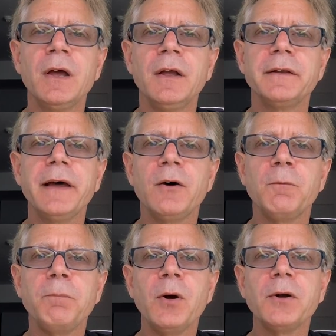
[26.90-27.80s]

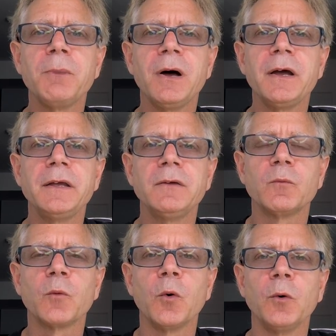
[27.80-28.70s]
Now, part of my
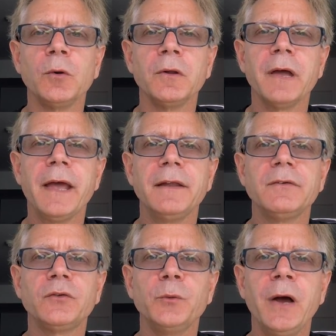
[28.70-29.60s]
role
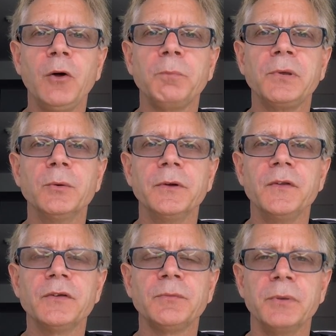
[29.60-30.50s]
and to help you in
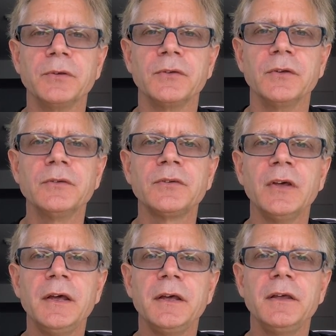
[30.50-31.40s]
this business
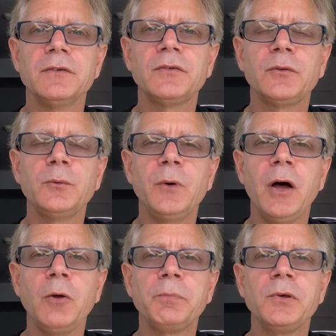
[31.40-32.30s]
is to
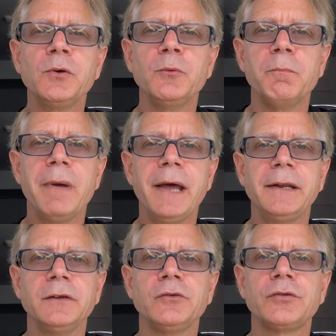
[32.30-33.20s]
help you
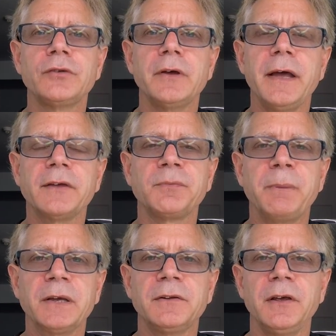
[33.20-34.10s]
manage
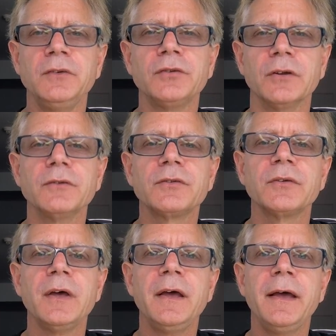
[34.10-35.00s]

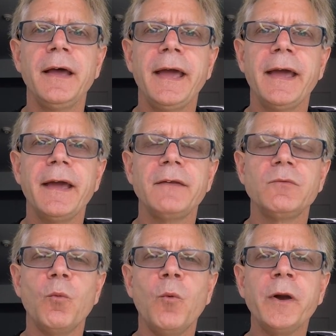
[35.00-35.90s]
expectations.
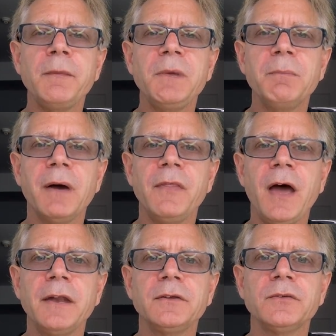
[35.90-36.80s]
And what I mean by
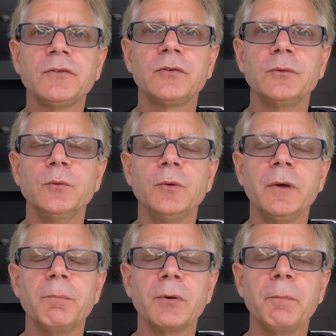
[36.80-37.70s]
that is to
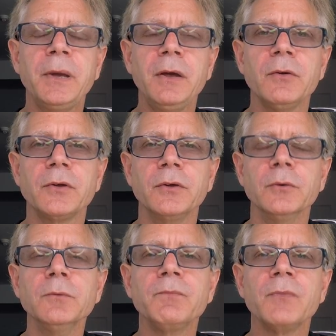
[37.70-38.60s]
prepare you